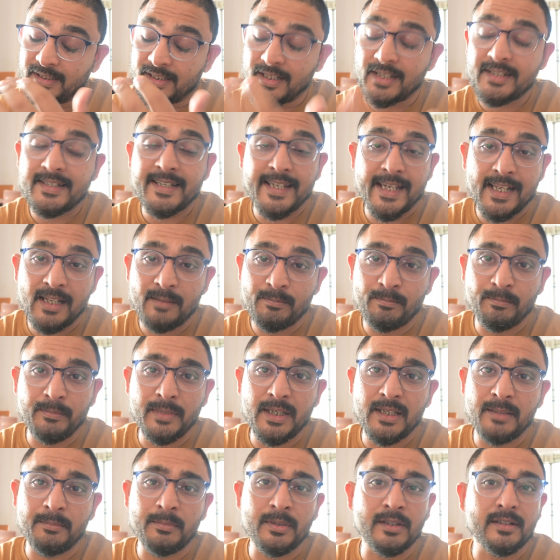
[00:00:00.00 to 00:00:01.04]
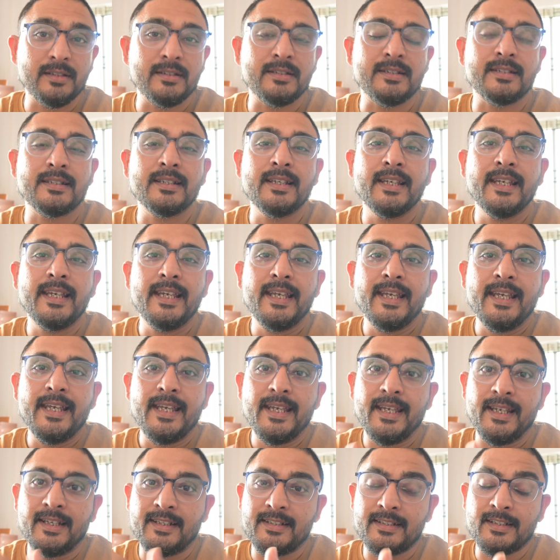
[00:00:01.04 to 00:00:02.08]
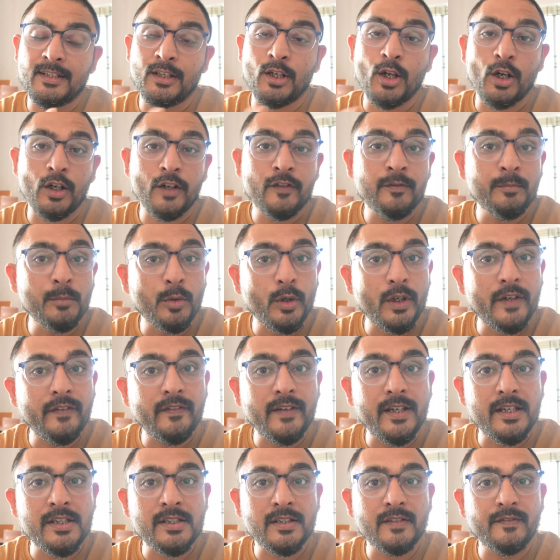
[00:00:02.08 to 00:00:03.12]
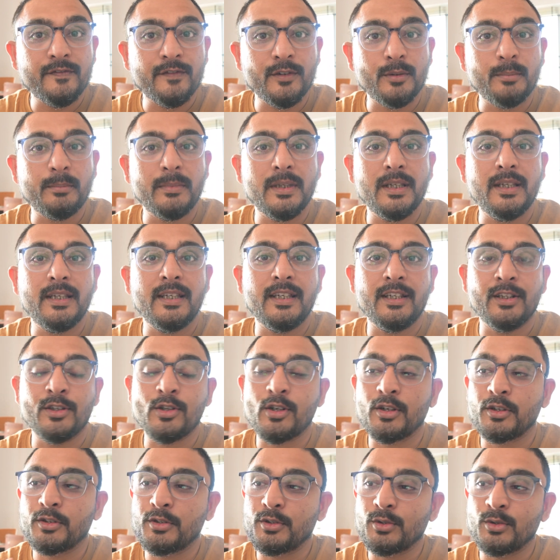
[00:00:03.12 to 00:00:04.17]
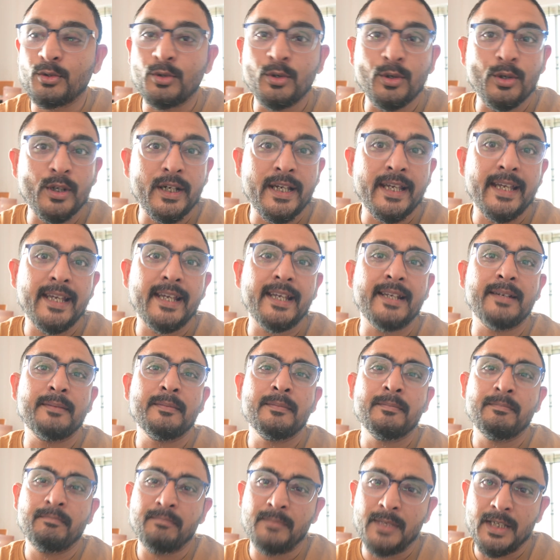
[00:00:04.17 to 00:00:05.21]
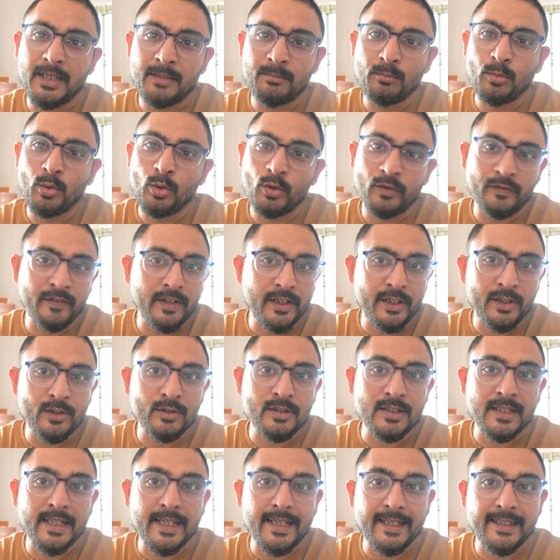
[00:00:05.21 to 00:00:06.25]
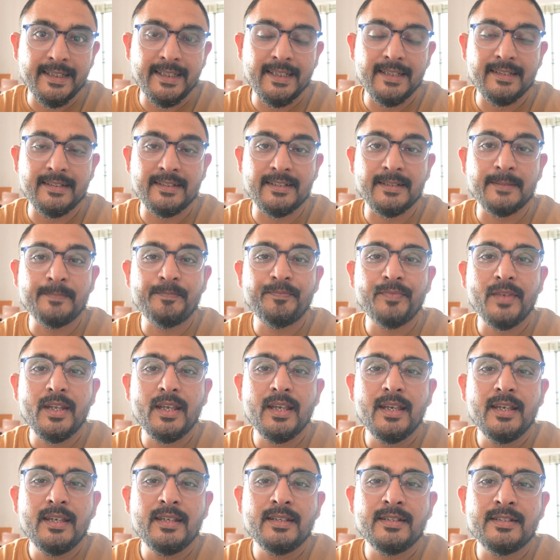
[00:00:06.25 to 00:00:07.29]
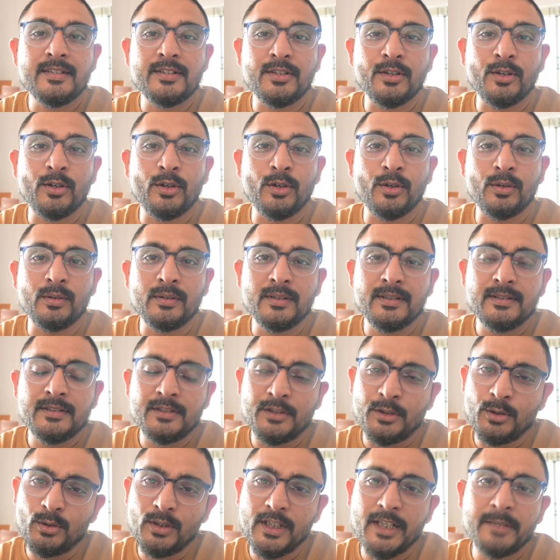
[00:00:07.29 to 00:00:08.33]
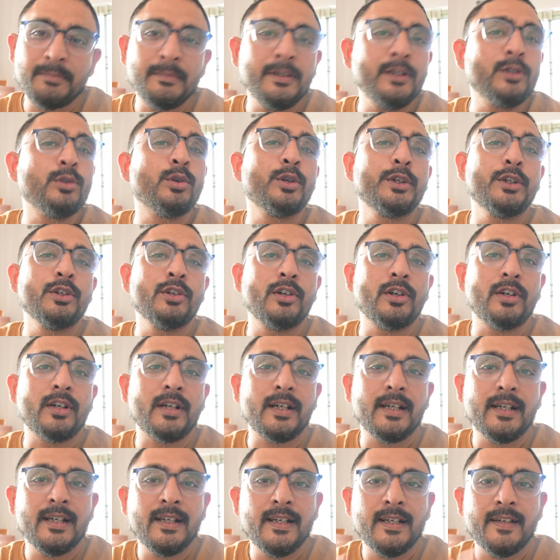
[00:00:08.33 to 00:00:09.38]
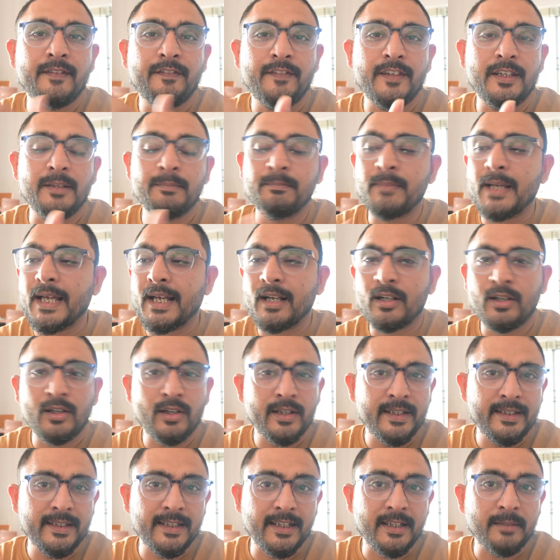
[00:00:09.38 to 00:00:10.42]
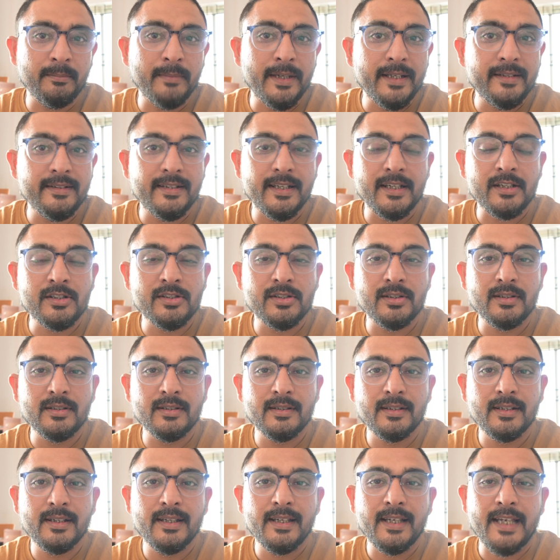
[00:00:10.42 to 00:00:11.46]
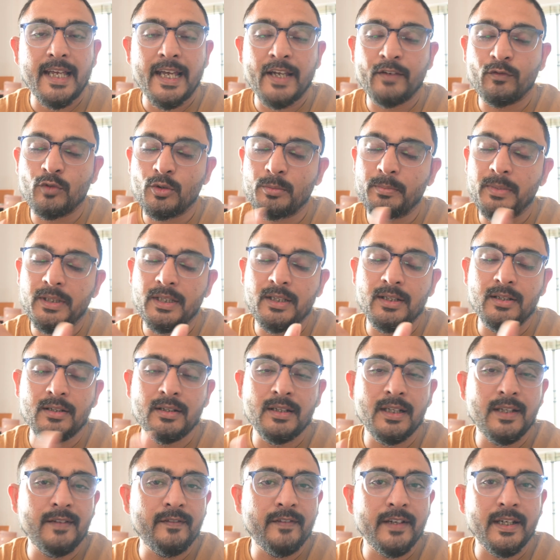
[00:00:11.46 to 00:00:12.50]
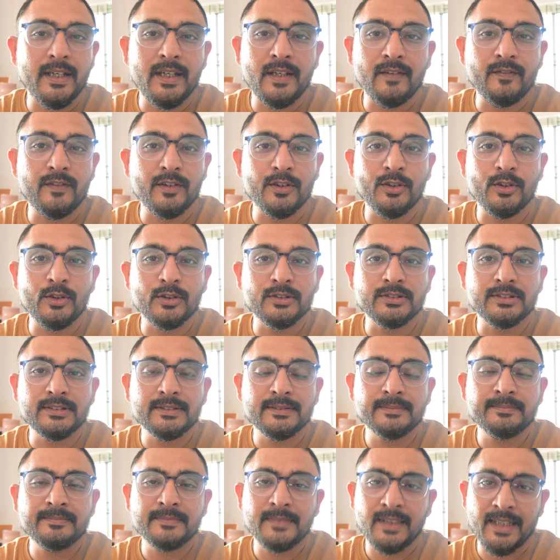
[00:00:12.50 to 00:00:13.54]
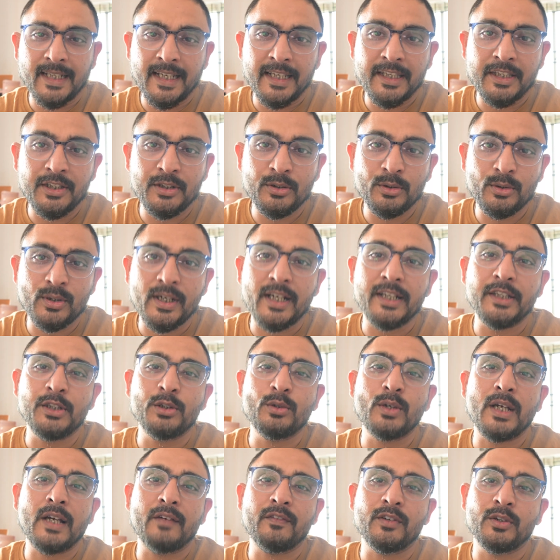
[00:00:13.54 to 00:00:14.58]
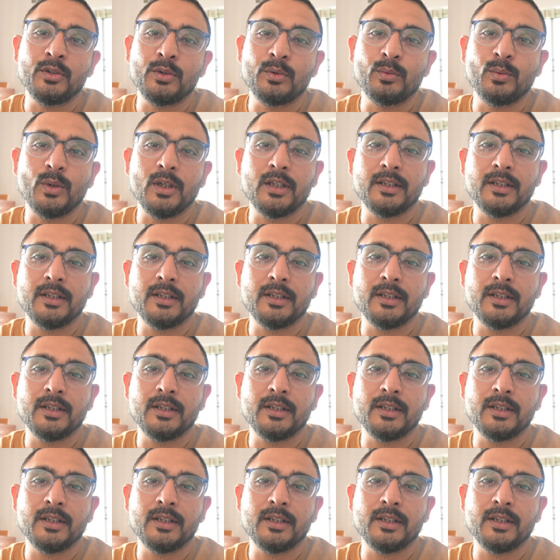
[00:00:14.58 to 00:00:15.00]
does help me because it is a lot of motivation for me in order to go ahead, make more videos like these. So do let me know your feedback in the comment section. I would be eagerly waiting for those. Thank you, and you have a good one.